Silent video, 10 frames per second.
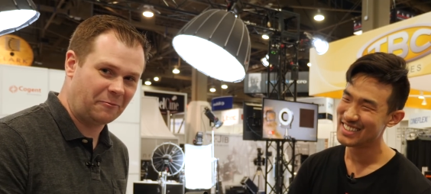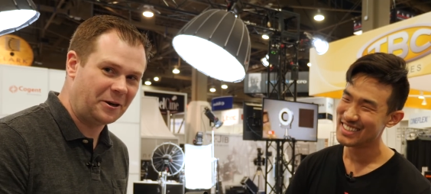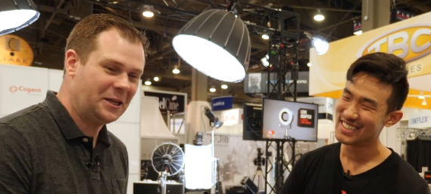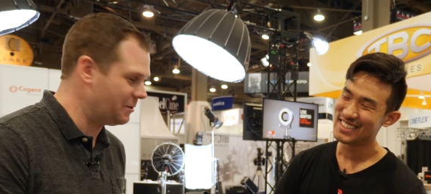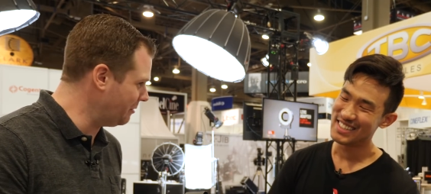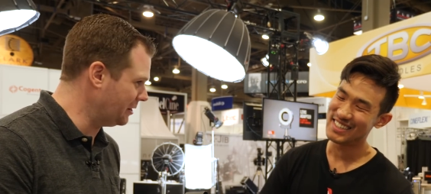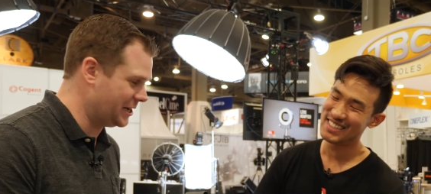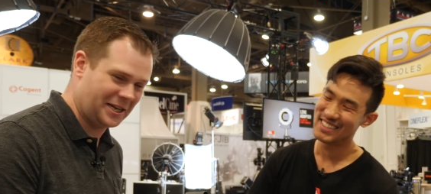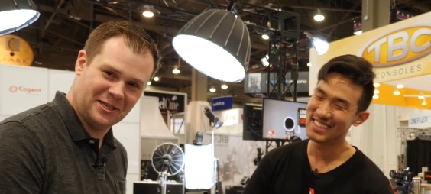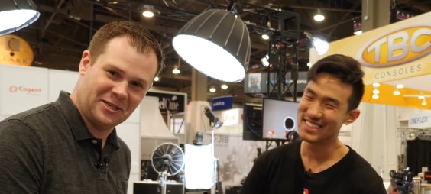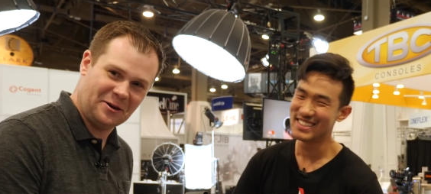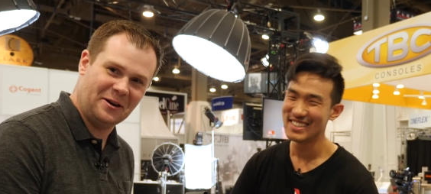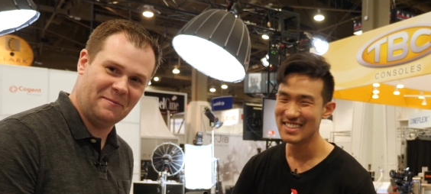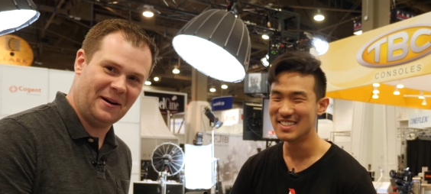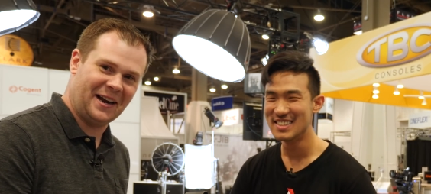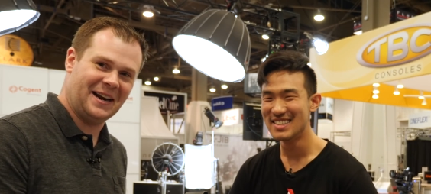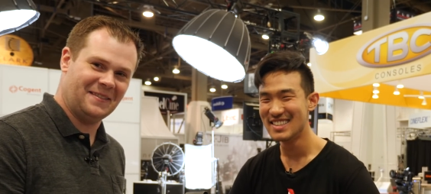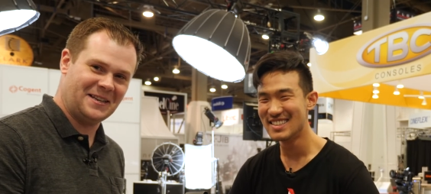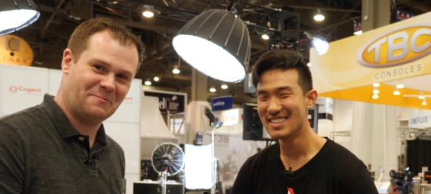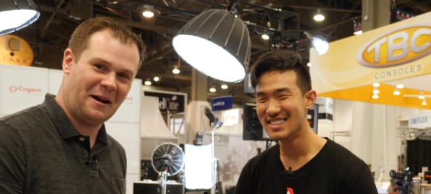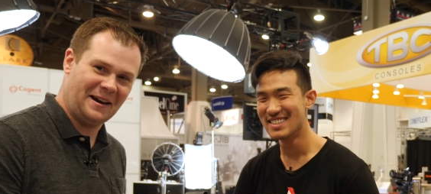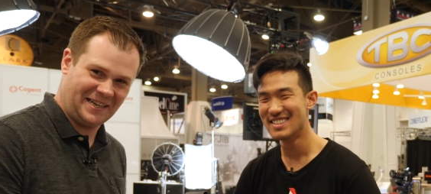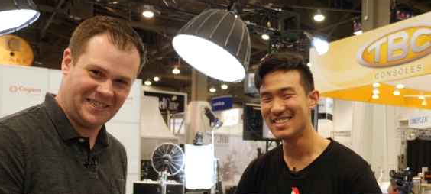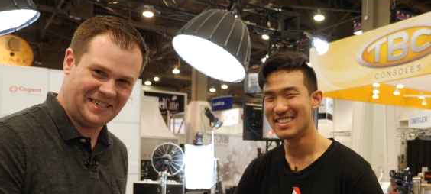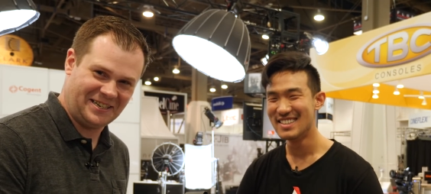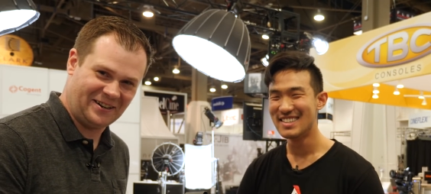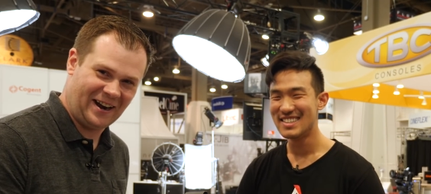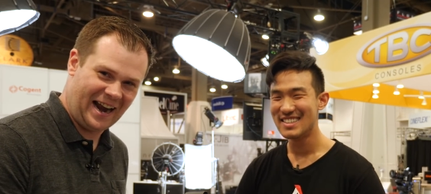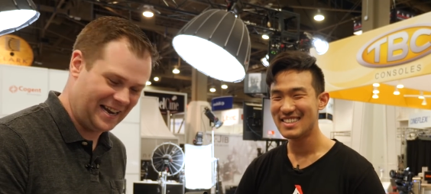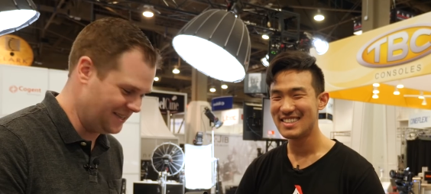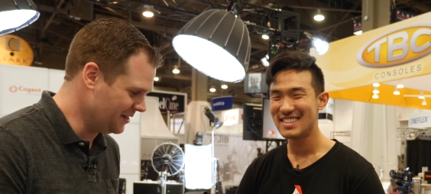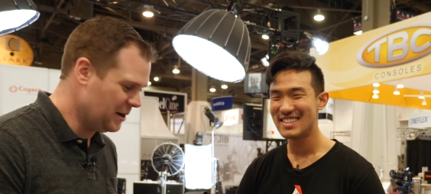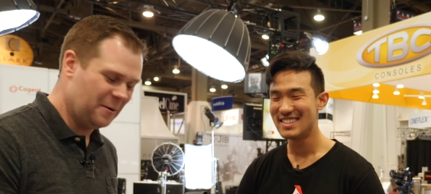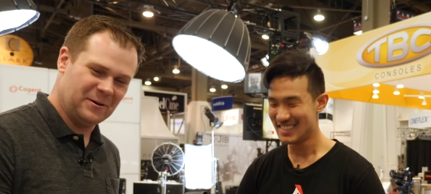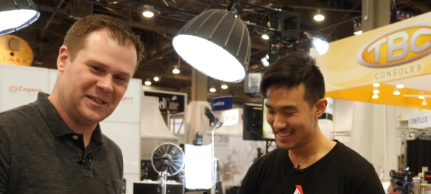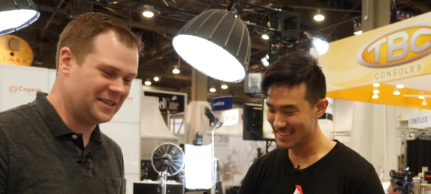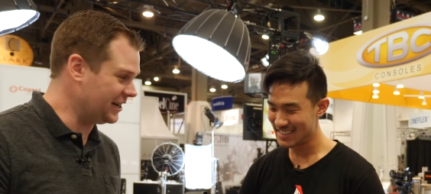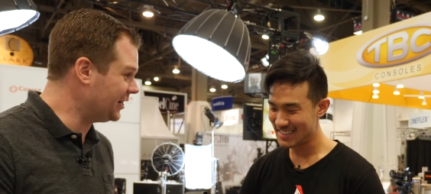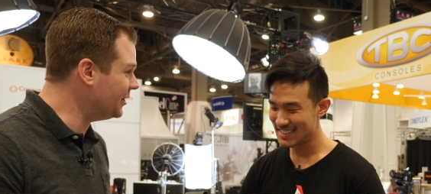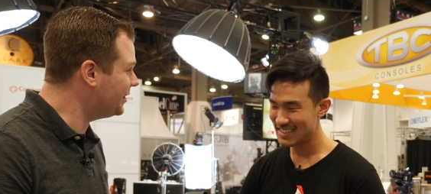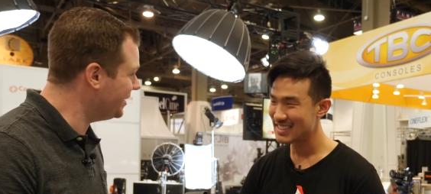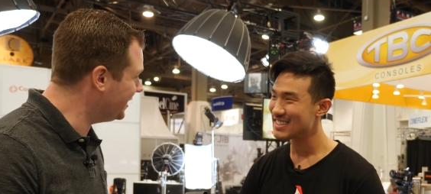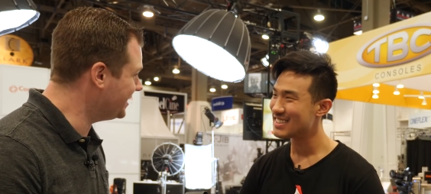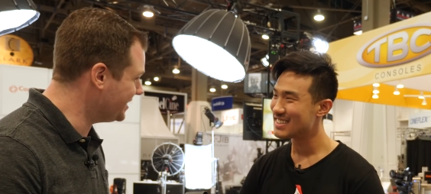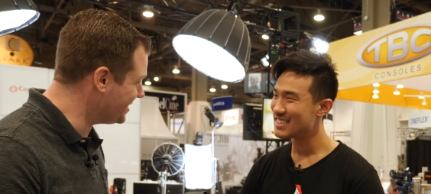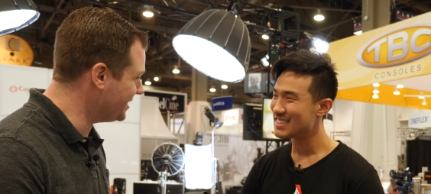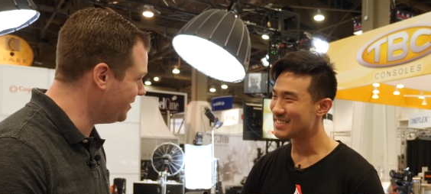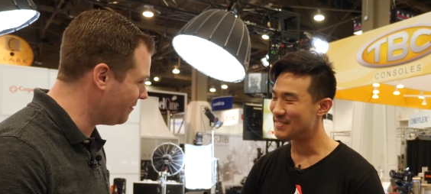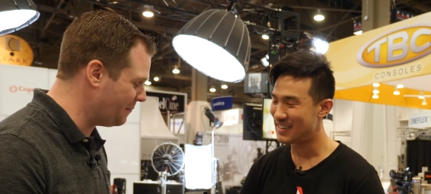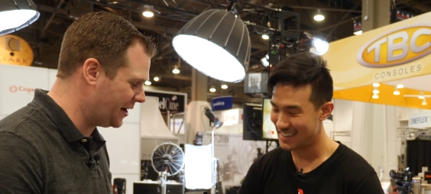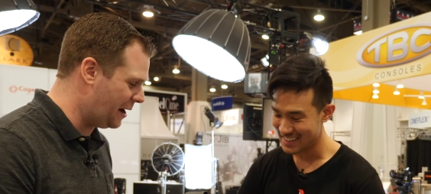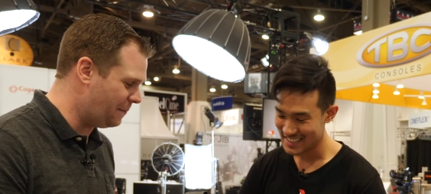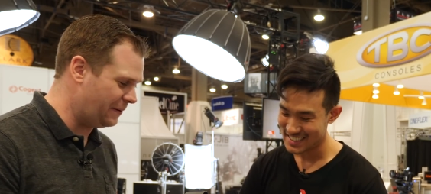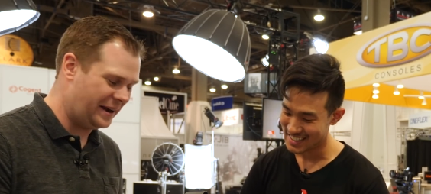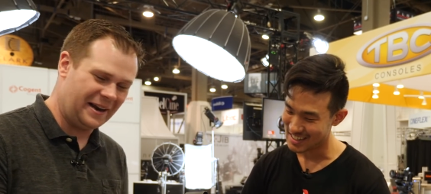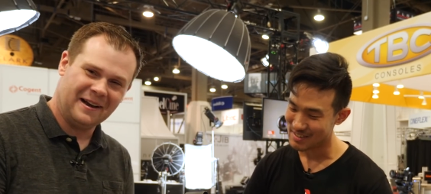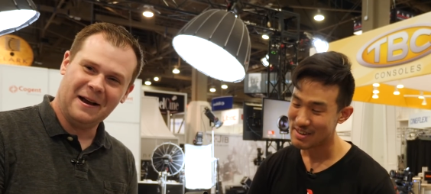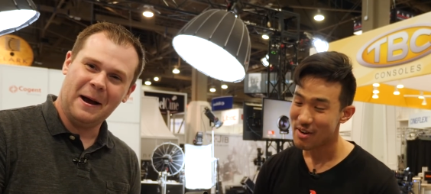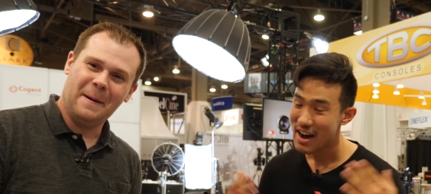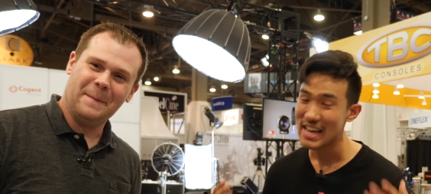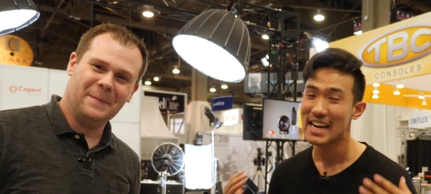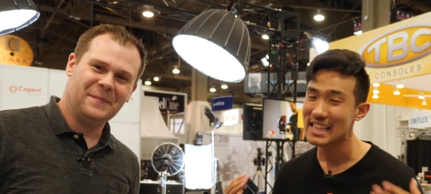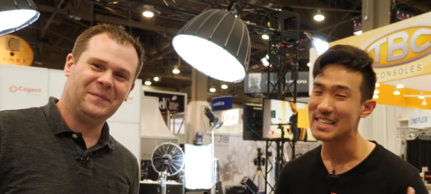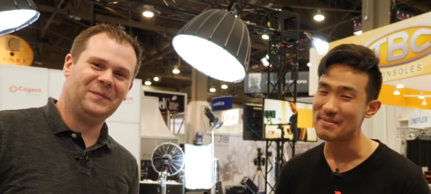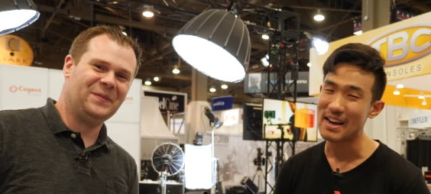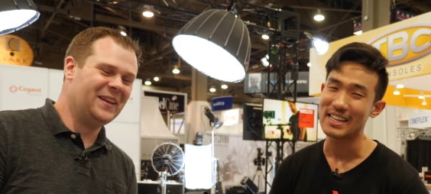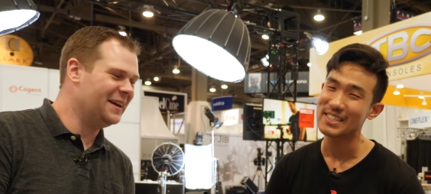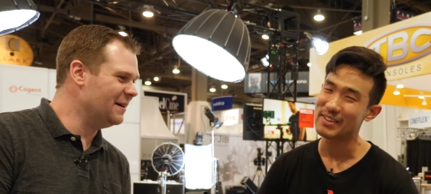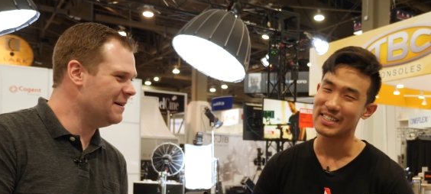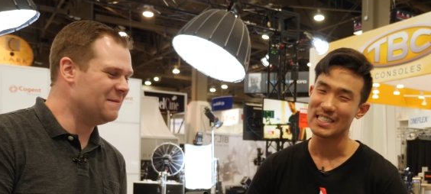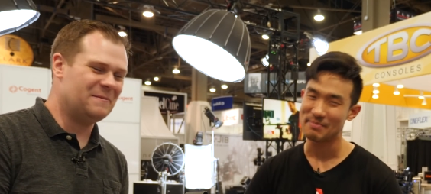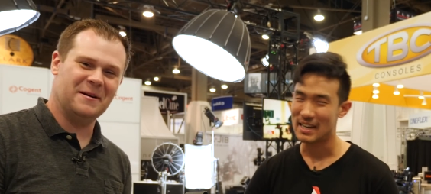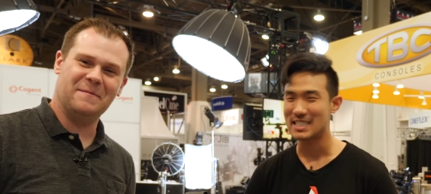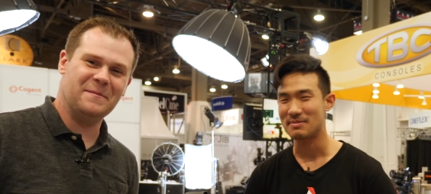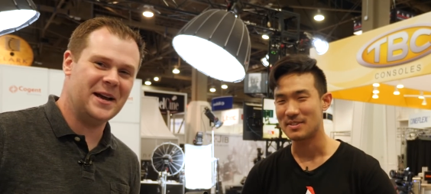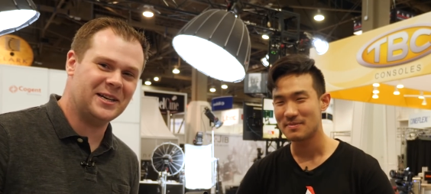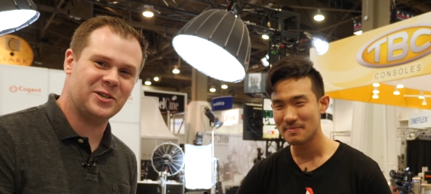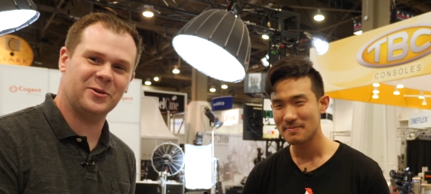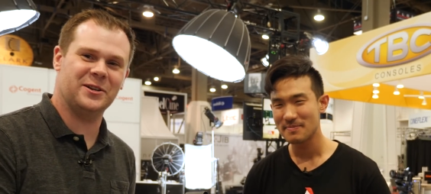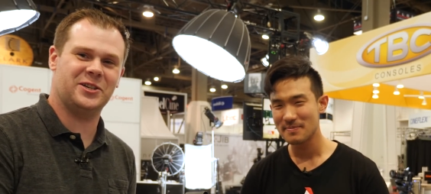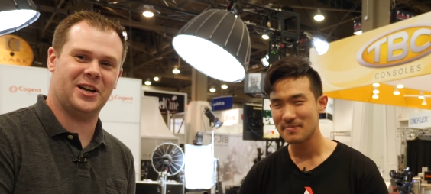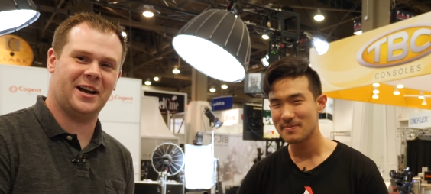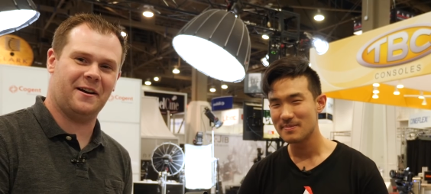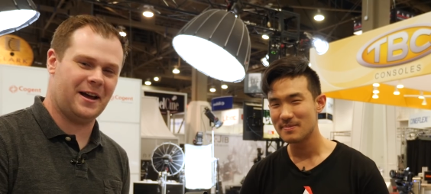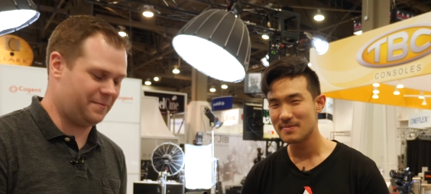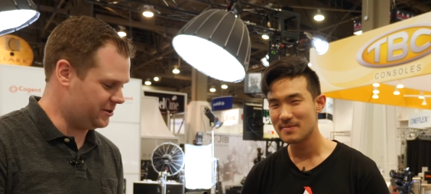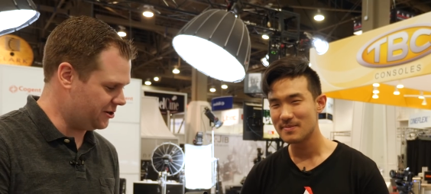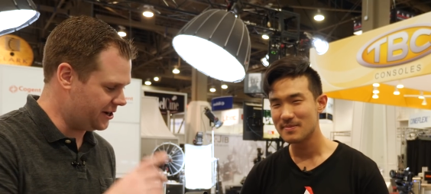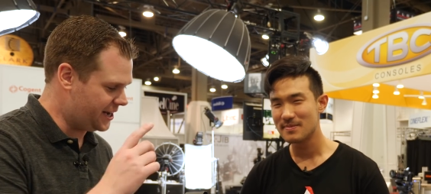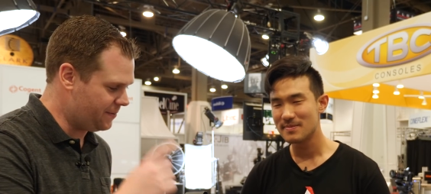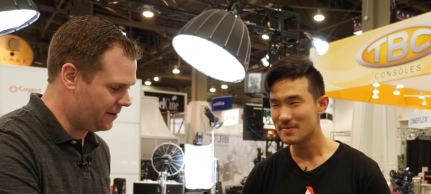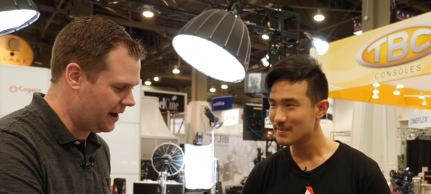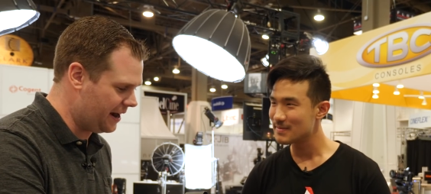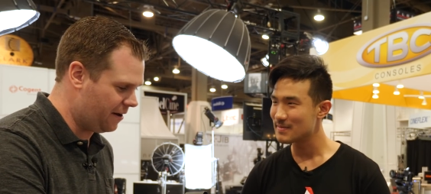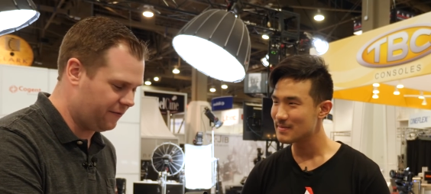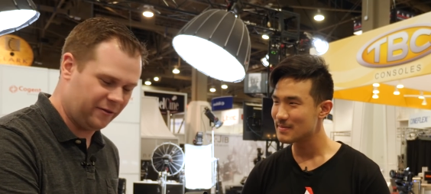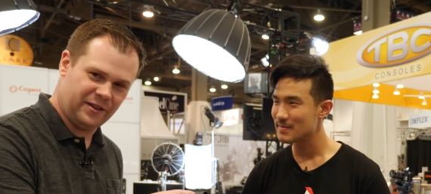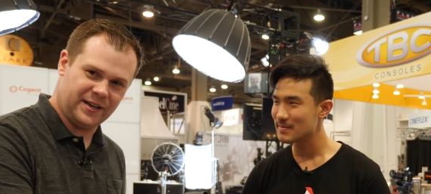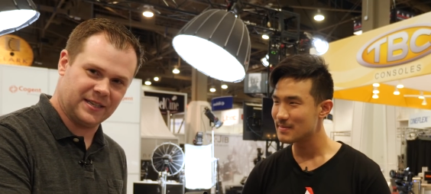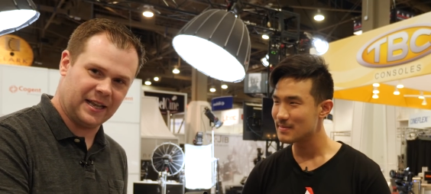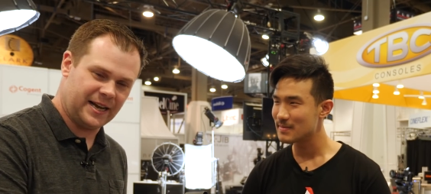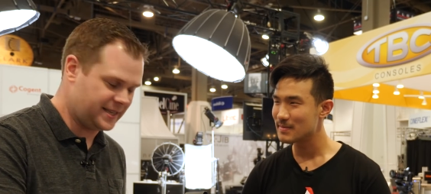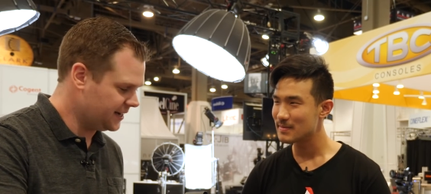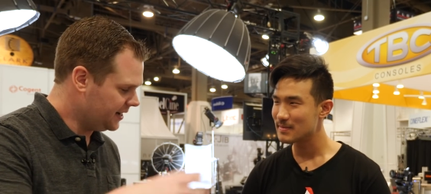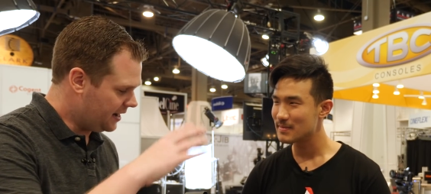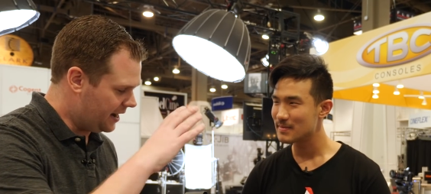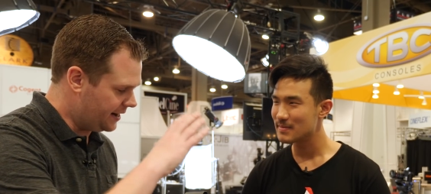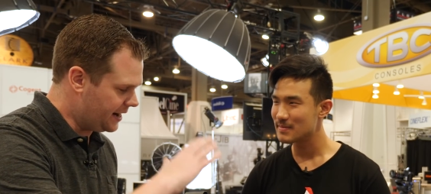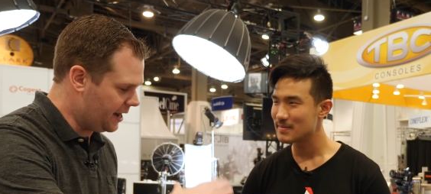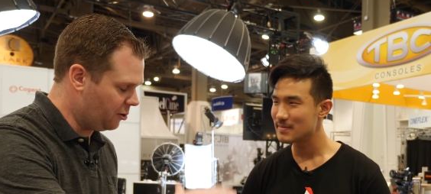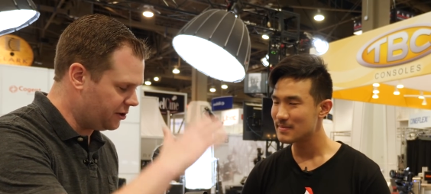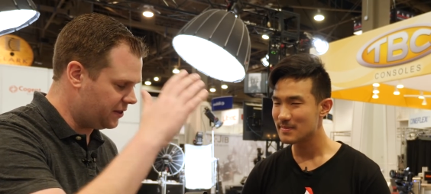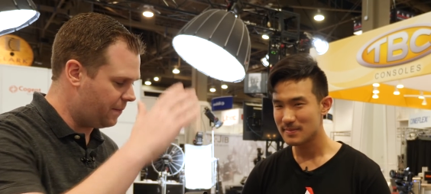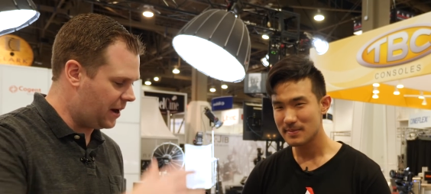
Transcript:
Speaker 1: really, really concerned about getting these products into your hands, which is a good thing to see from a company. For sure,
Speaker 2: we want to get them out as quickly as possible. But make
Speaker 1: sure to check out Aputure and keep an eye out for these lights. Uh, not not only the